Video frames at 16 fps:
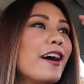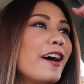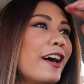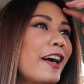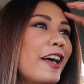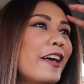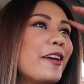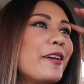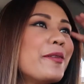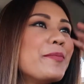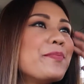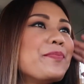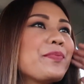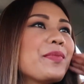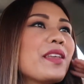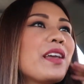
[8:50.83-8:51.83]

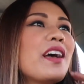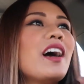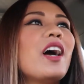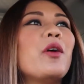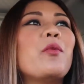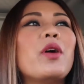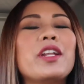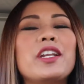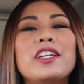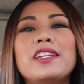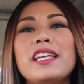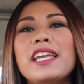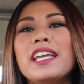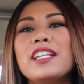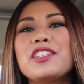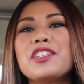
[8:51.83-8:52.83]
I want
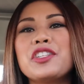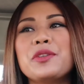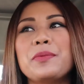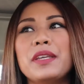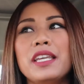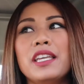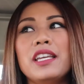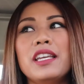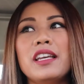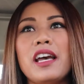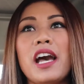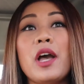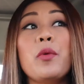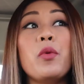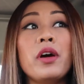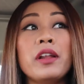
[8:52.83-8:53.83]

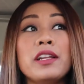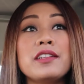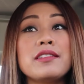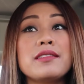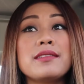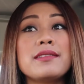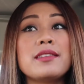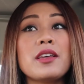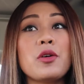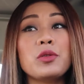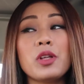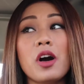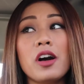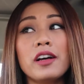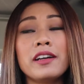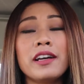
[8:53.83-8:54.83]
it so
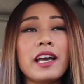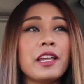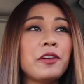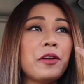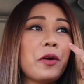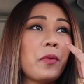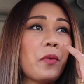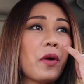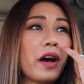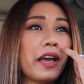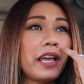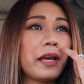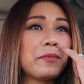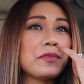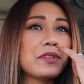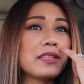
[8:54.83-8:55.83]
long. I don't know
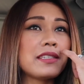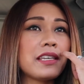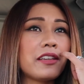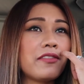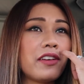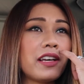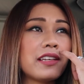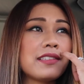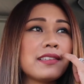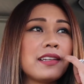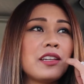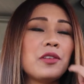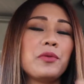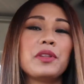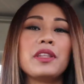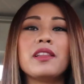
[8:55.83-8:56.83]
why, I'm just like
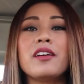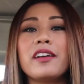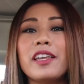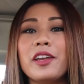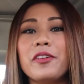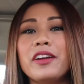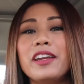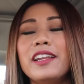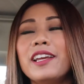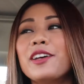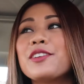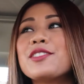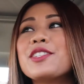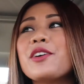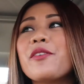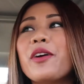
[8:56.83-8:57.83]
fascinated with long hair right
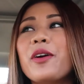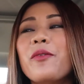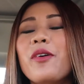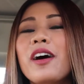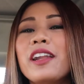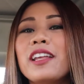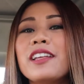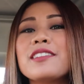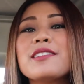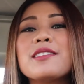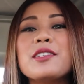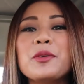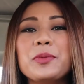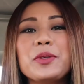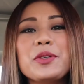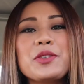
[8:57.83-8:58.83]
now. So I want it
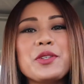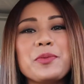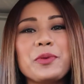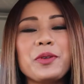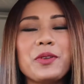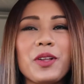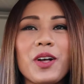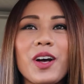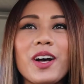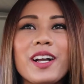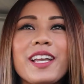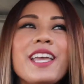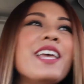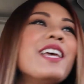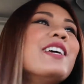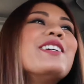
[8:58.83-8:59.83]
super, super
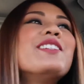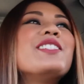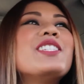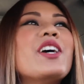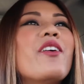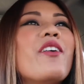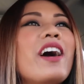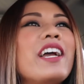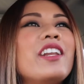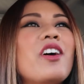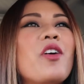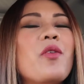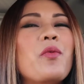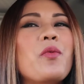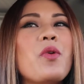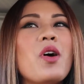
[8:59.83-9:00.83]
long. So I
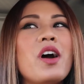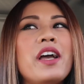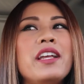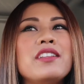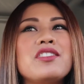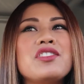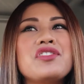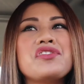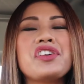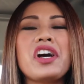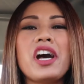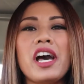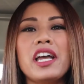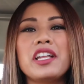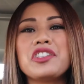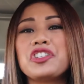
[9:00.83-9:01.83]
don't want to
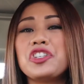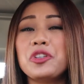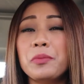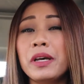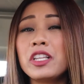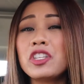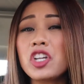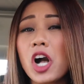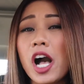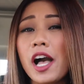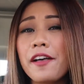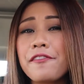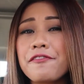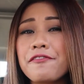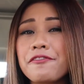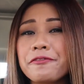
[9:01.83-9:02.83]
cut too much
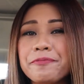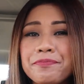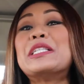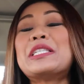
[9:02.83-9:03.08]
off.